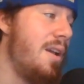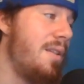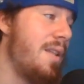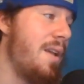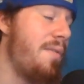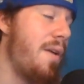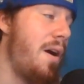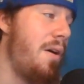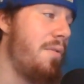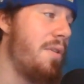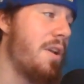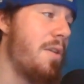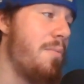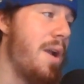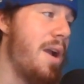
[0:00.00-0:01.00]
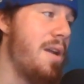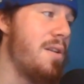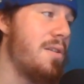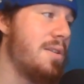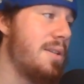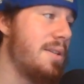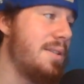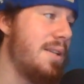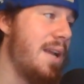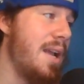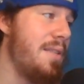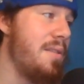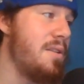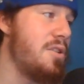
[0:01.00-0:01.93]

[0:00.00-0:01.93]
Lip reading: they've held the Commanders to 10,